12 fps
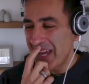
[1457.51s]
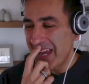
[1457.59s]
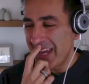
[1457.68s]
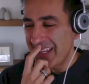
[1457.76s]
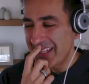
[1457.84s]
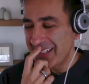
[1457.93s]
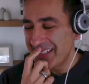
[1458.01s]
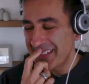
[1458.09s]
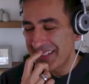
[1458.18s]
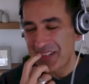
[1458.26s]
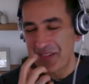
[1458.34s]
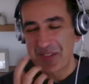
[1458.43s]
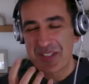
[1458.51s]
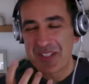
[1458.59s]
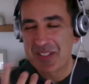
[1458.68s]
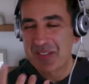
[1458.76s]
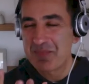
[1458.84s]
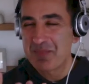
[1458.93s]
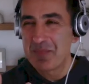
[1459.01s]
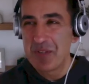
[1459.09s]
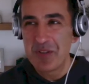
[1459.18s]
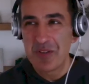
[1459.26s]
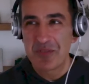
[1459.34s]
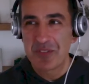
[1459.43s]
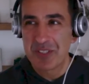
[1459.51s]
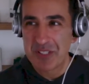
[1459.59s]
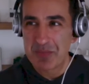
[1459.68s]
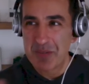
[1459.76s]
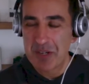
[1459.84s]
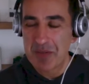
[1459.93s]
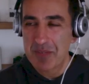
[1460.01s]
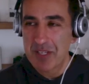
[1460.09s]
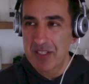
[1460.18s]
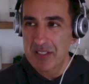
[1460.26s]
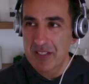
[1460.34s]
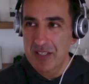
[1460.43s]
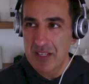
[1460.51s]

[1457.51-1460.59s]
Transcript: And there was this beautiful experiment